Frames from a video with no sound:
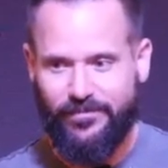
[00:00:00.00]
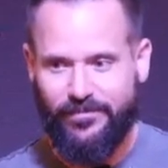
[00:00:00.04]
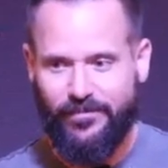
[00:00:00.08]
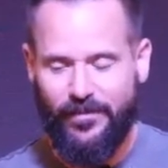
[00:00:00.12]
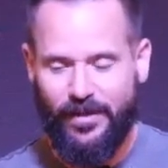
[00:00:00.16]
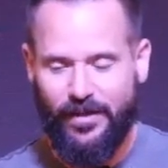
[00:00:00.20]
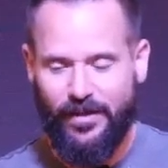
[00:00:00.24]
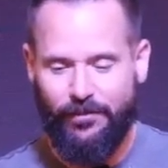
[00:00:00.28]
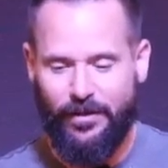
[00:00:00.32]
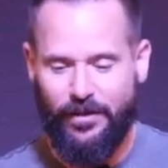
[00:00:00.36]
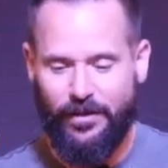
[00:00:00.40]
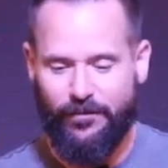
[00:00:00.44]

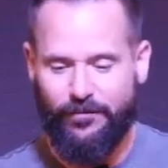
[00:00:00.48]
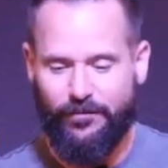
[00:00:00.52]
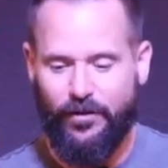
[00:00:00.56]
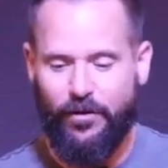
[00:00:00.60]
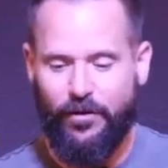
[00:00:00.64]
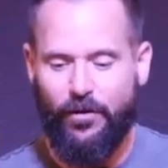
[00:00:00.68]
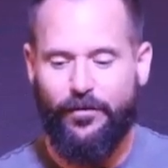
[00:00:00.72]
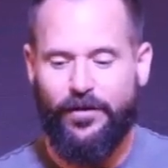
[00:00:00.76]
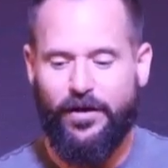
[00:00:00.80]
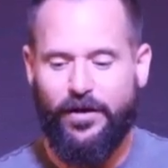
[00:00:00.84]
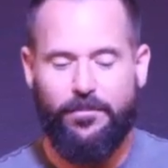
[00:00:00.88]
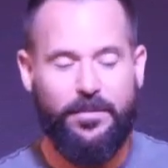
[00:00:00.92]
We don't have to
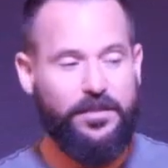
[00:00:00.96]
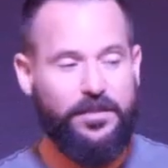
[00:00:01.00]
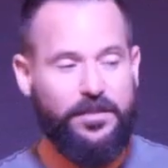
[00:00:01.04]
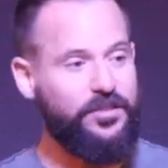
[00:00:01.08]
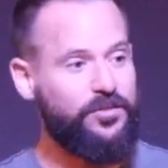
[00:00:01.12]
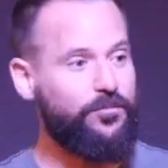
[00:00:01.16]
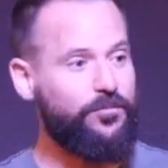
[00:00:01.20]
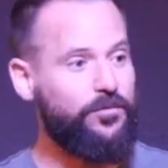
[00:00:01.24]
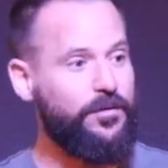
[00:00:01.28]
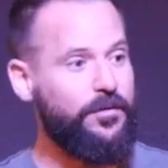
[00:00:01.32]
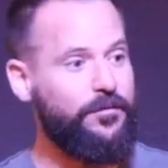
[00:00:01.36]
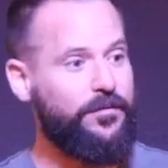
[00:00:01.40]
go there, but
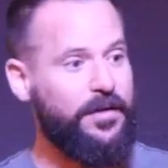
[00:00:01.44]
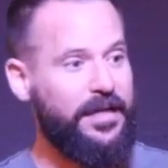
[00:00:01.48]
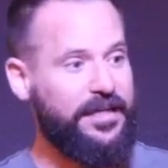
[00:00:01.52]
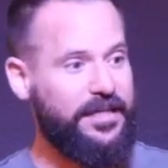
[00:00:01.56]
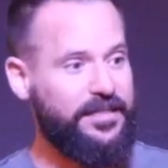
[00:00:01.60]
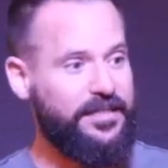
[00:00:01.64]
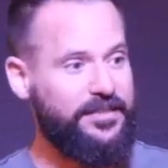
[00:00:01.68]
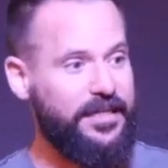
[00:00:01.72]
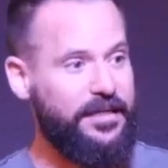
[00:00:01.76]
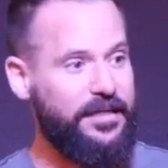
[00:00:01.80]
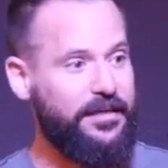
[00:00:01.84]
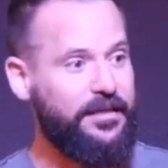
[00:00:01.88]
just like I
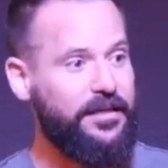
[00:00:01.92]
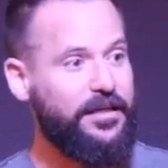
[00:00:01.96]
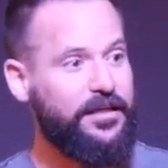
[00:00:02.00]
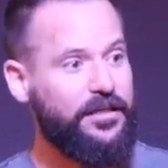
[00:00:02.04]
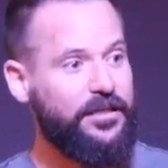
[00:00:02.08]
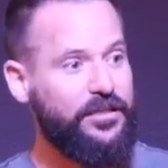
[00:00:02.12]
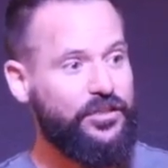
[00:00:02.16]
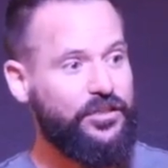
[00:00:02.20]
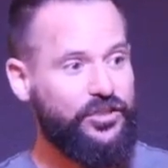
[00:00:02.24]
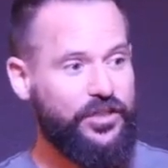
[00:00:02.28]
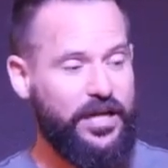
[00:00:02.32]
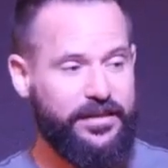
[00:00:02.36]
said,
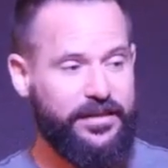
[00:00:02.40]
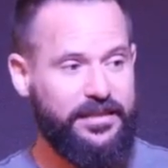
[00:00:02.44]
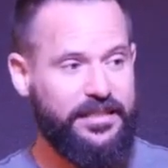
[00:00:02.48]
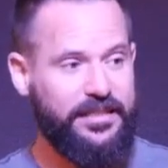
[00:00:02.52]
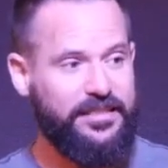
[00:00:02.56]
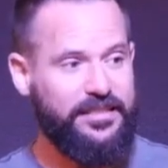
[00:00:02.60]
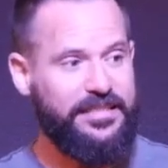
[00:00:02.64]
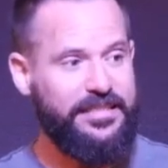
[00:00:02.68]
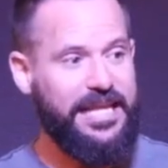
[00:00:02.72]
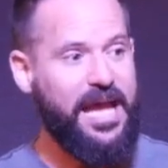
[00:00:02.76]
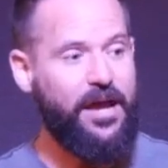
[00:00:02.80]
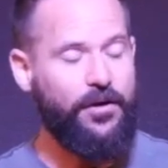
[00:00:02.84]
jot these
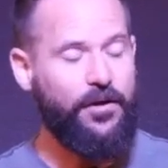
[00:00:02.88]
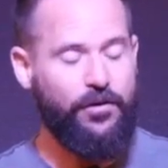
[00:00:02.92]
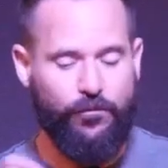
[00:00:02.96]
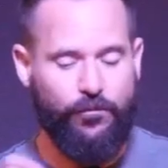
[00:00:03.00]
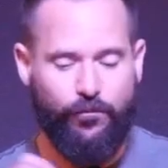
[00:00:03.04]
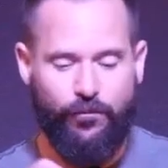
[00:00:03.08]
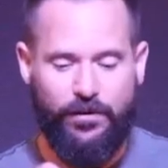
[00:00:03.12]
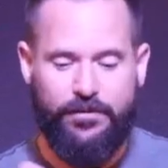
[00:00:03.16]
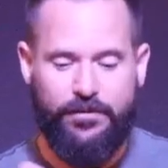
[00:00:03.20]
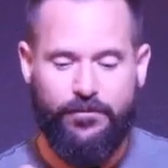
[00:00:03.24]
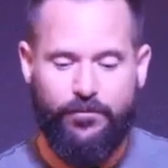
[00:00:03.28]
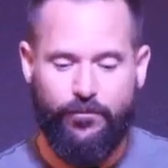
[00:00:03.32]
down.
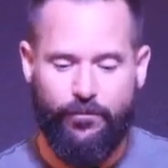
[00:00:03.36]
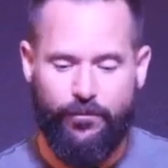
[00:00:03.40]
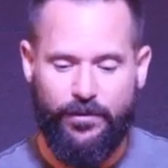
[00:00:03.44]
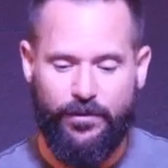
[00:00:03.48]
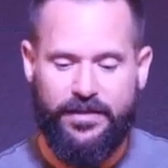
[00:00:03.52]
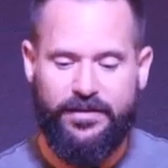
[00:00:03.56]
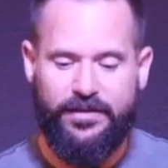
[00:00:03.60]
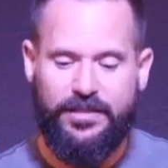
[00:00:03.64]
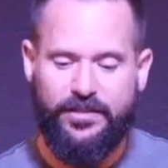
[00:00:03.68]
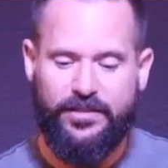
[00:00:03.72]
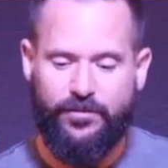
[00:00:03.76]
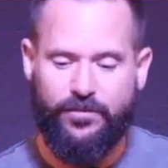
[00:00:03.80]
Read,
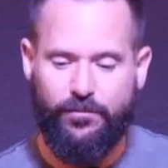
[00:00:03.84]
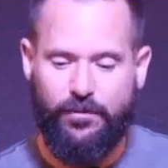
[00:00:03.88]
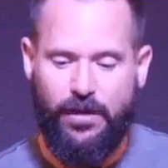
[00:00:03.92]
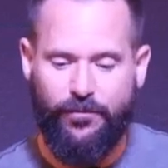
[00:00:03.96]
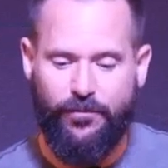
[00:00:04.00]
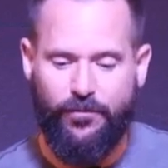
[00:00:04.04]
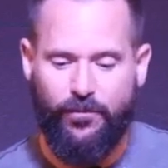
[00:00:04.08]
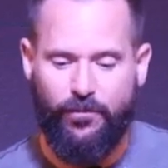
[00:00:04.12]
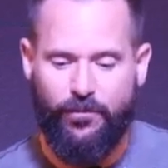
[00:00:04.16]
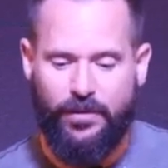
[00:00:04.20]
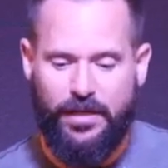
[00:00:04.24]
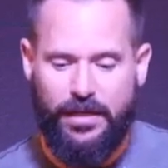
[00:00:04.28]
read these throughout
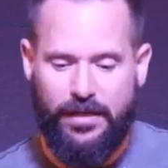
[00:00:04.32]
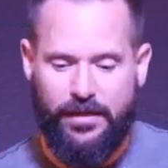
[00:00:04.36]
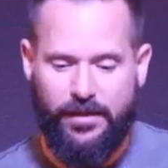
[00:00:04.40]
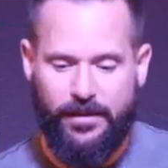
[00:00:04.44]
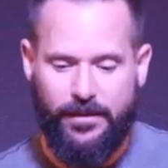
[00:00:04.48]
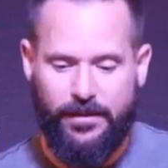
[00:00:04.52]
the week.